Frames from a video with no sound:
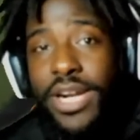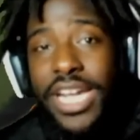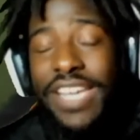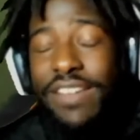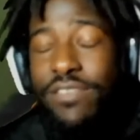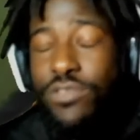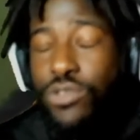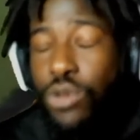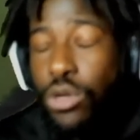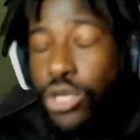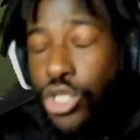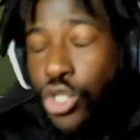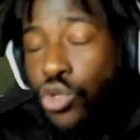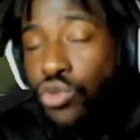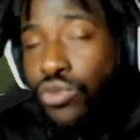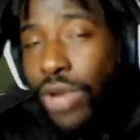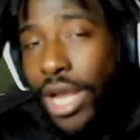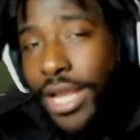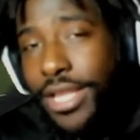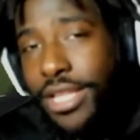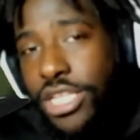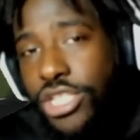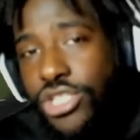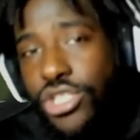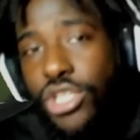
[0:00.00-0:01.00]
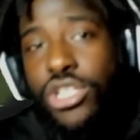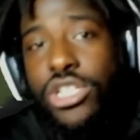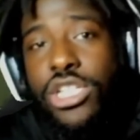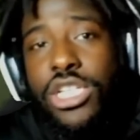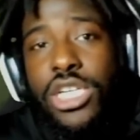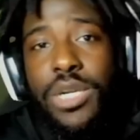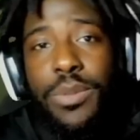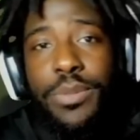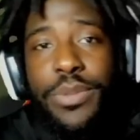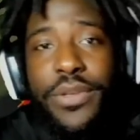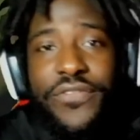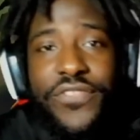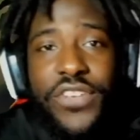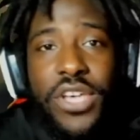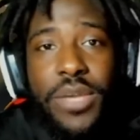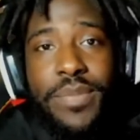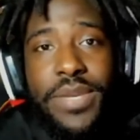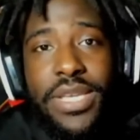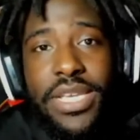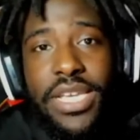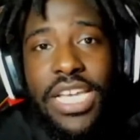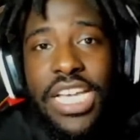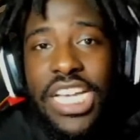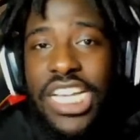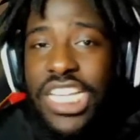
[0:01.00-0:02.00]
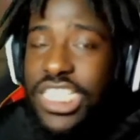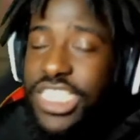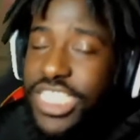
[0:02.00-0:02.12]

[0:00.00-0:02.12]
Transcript: He was on do not disturb. You feel me?